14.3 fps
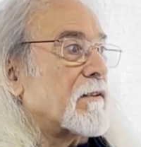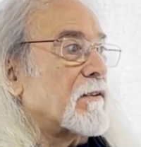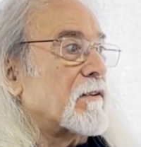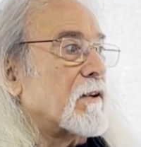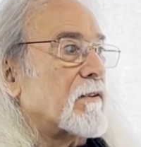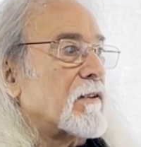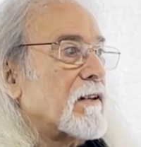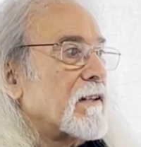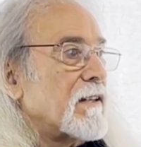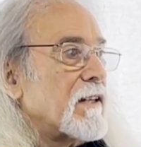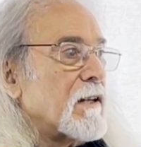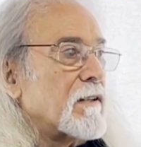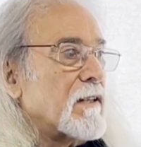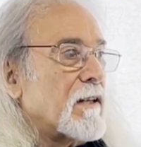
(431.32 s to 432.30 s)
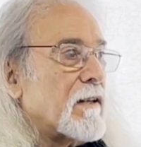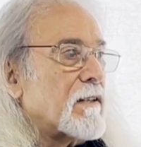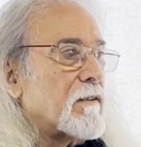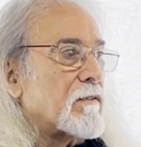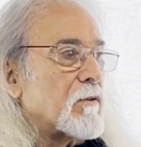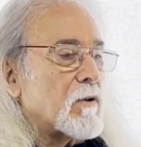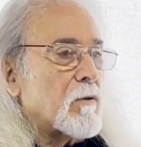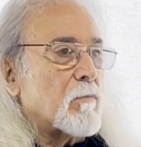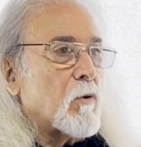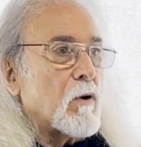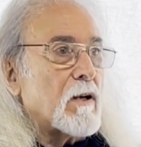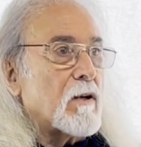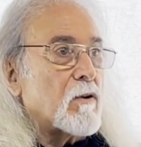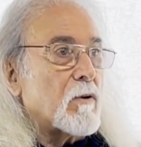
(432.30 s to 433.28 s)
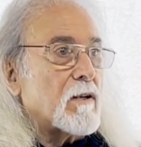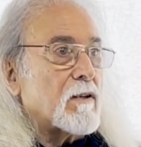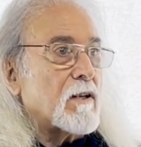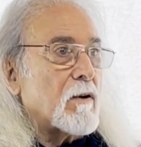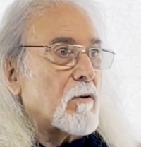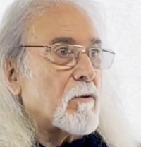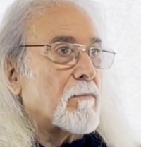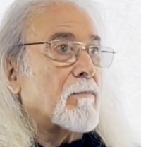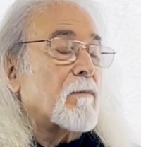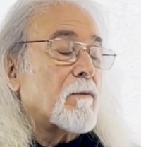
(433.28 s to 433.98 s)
You don't just inherit it. If you weren't born into it, no.